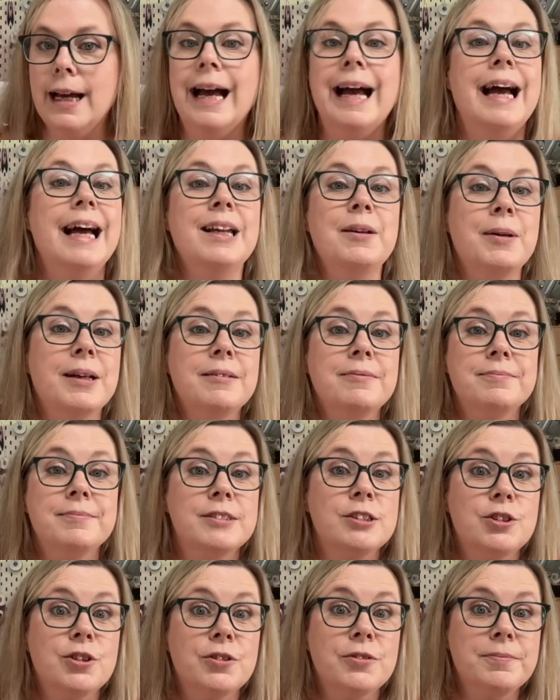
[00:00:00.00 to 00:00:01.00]
Anyway,
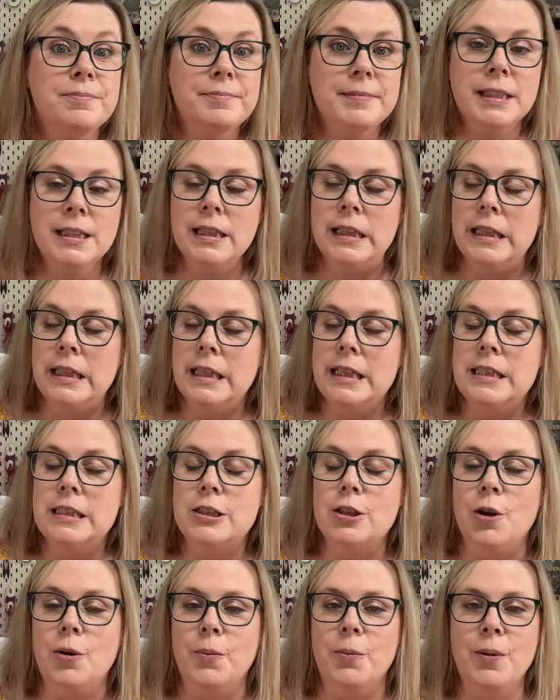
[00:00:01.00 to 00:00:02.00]
it's done.
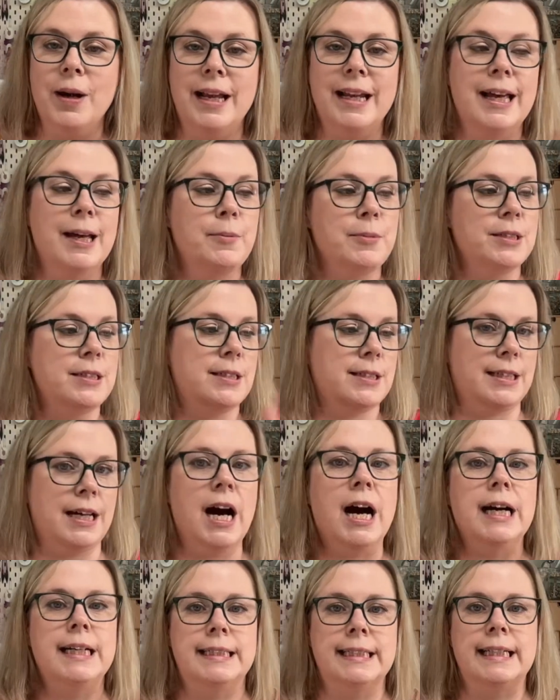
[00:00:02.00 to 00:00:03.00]
So when I was
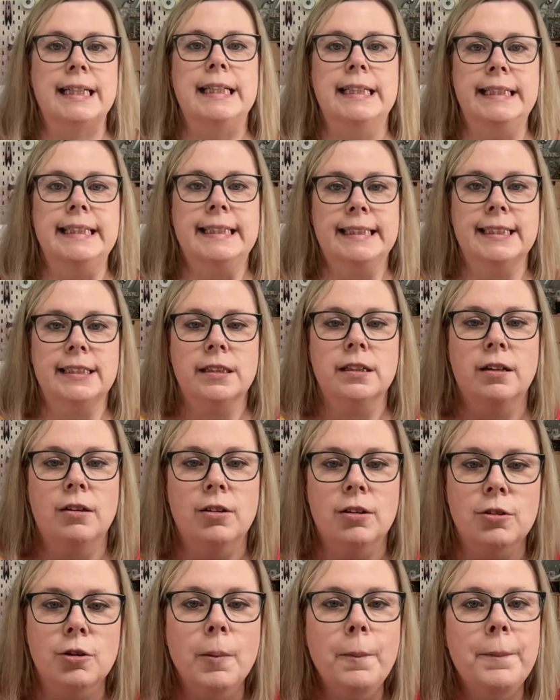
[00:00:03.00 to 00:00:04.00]
kind of cleaning it
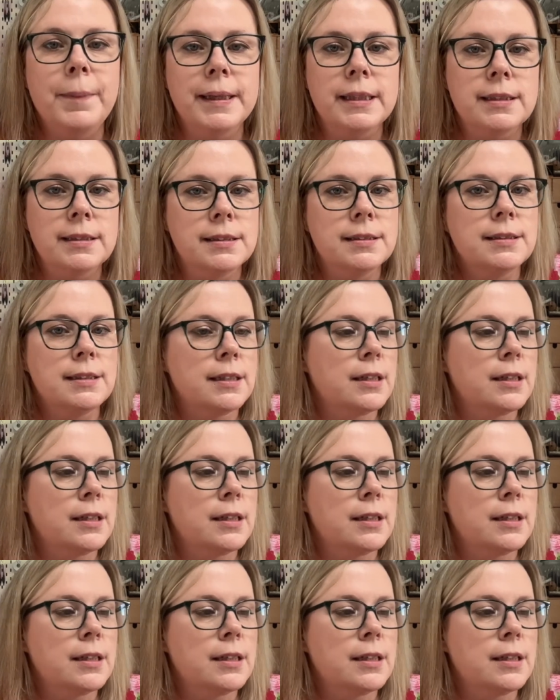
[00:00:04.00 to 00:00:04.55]
all up and,